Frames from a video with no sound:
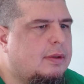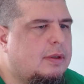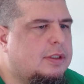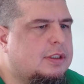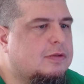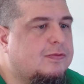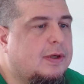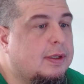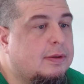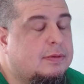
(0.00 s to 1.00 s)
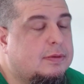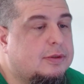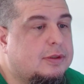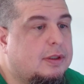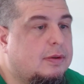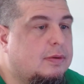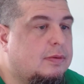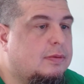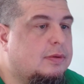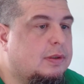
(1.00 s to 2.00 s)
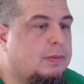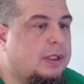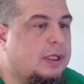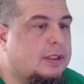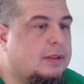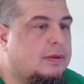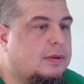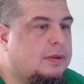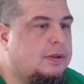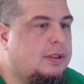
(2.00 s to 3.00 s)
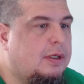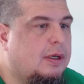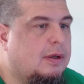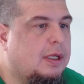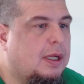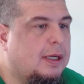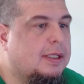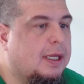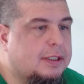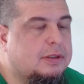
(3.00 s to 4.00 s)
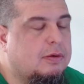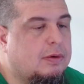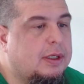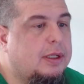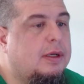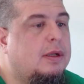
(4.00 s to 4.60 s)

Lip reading: it's just fun. So to me, I like doing it,